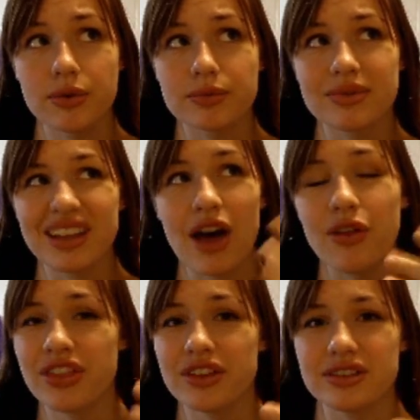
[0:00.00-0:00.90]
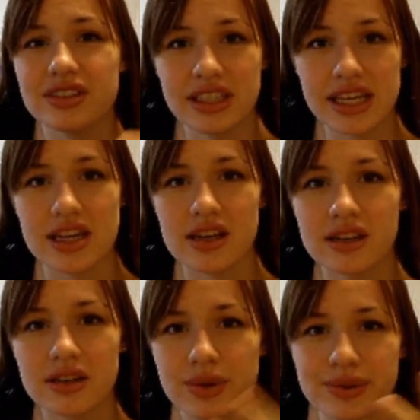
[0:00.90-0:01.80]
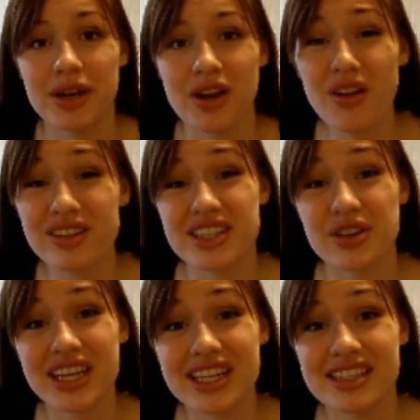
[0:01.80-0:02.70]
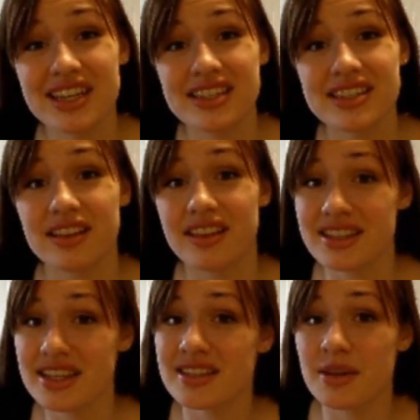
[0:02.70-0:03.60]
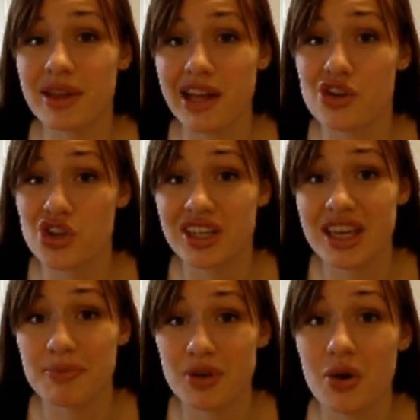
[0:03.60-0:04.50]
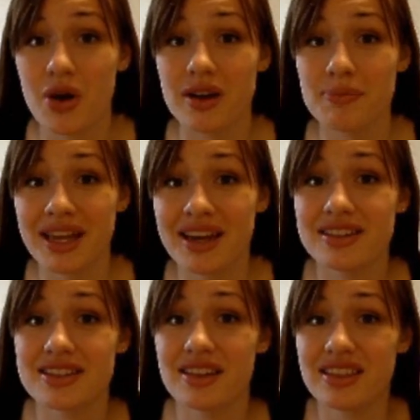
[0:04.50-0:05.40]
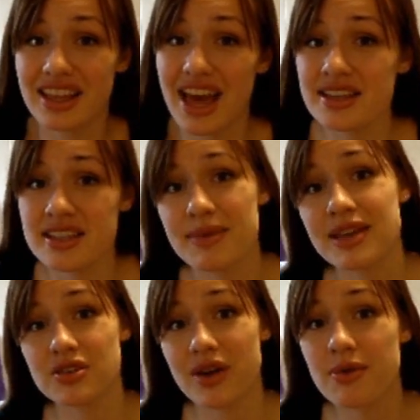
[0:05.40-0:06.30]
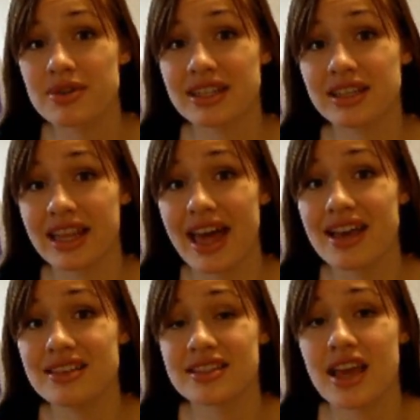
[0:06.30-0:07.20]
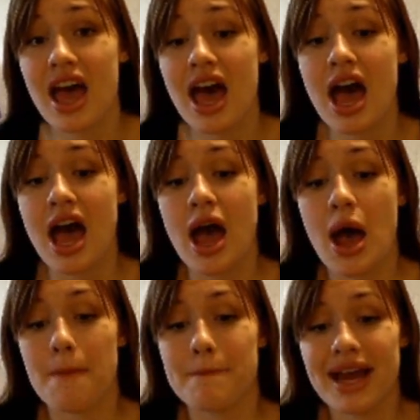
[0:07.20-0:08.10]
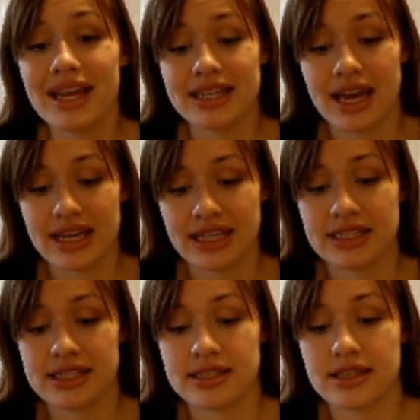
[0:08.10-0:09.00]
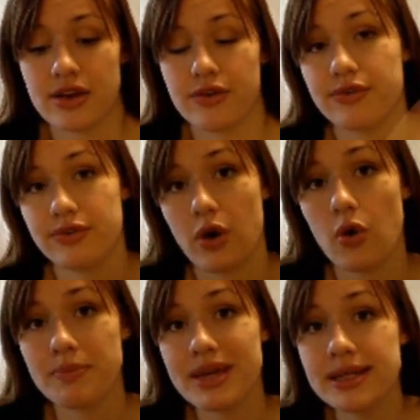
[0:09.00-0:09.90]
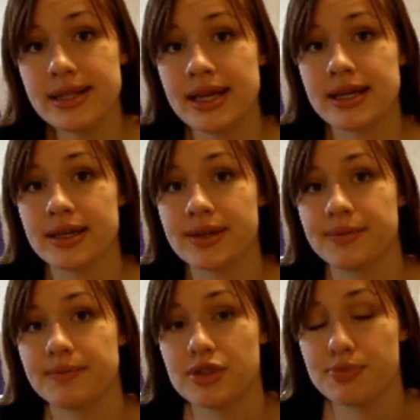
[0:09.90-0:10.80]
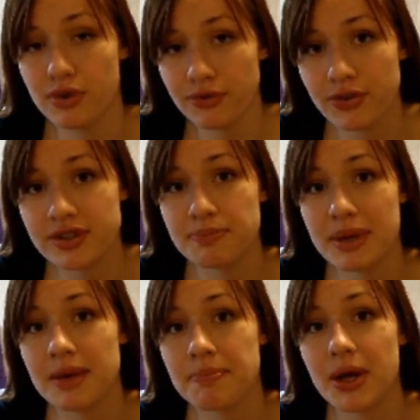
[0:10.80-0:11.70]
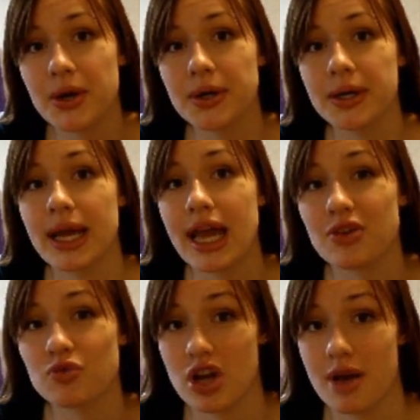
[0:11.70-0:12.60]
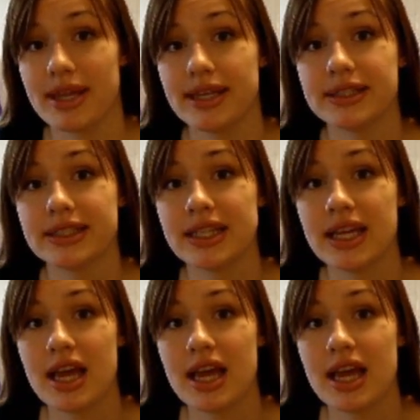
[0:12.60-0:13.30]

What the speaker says: Or healthily. But in all seriousness, this is something I should keep note on because the last semester I was in class, my diet consisted of oatmeal, spoonfuls of peanut butter, and ramen.